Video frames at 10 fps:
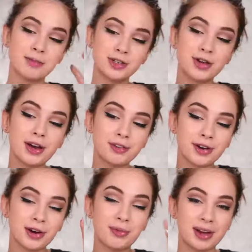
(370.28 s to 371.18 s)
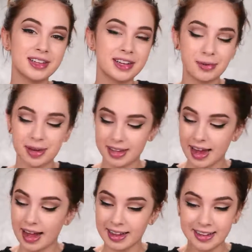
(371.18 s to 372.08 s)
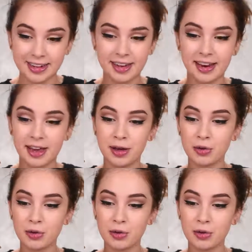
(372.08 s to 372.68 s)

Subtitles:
I'm just going for a regular winged eyeliner today.